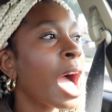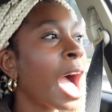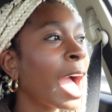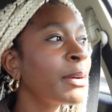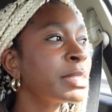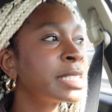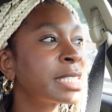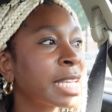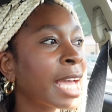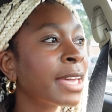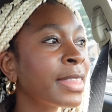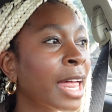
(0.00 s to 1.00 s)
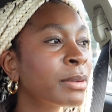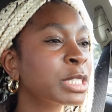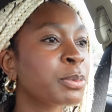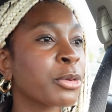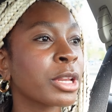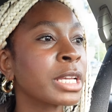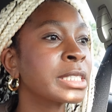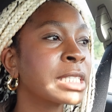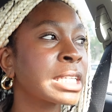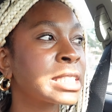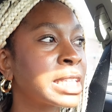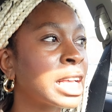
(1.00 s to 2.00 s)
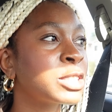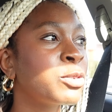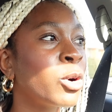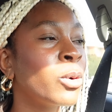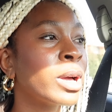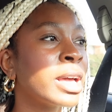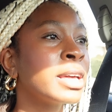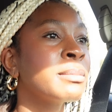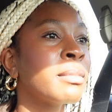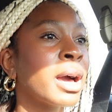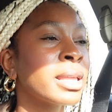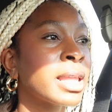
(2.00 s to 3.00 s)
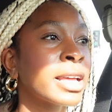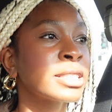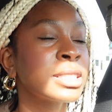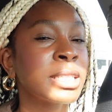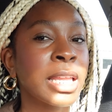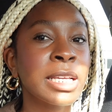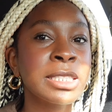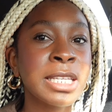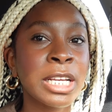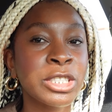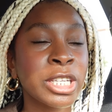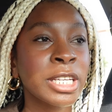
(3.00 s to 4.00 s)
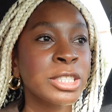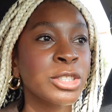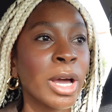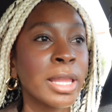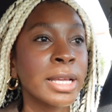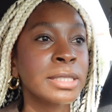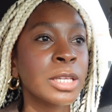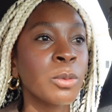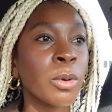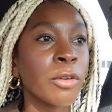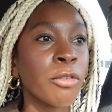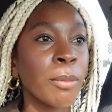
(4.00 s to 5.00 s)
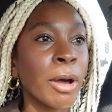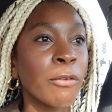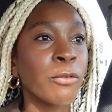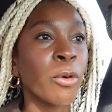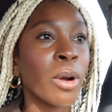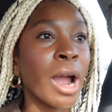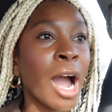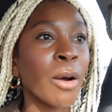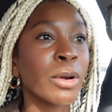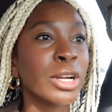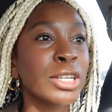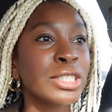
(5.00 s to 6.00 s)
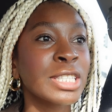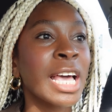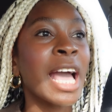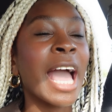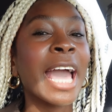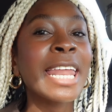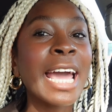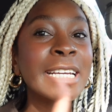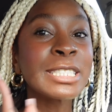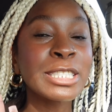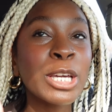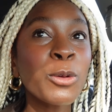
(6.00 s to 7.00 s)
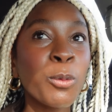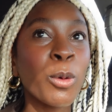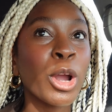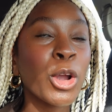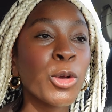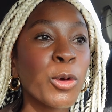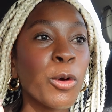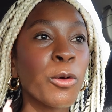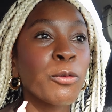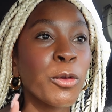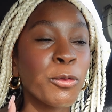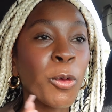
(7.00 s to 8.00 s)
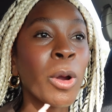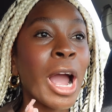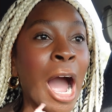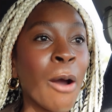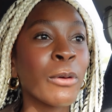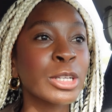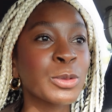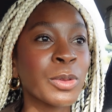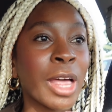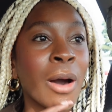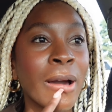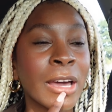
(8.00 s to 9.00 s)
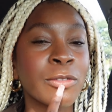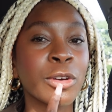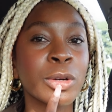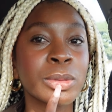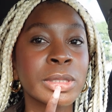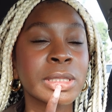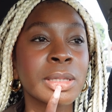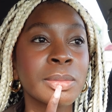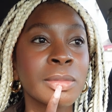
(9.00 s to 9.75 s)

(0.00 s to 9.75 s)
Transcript: I would say that I was pretty successful in my like study session. So I like did work for about four hours and I did work for four hours without headphones.